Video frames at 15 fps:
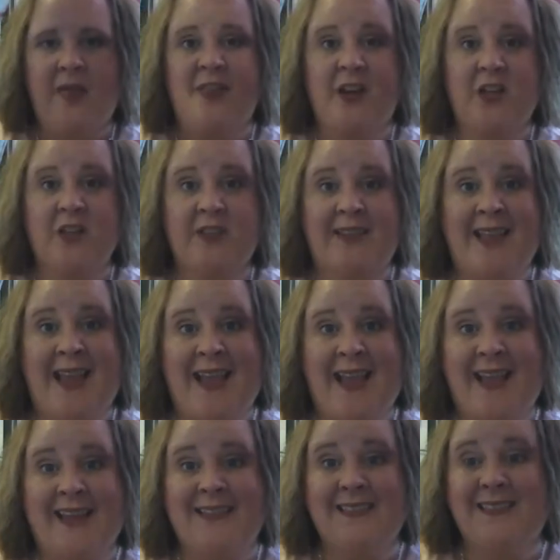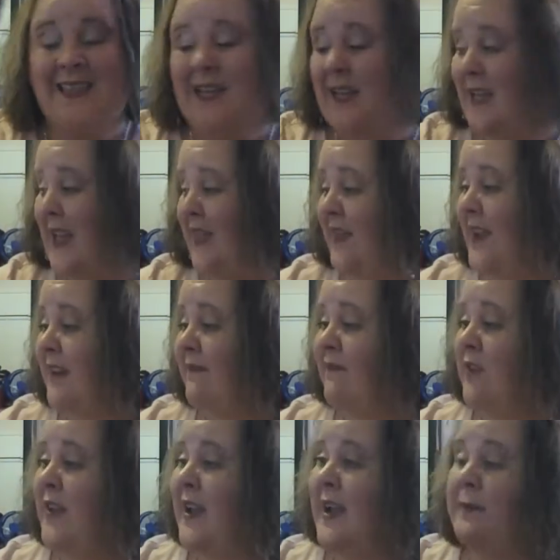there's that got that
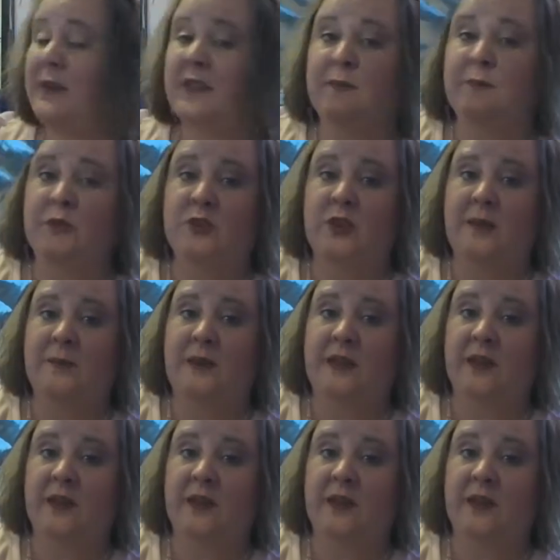for that because I'm going to try to make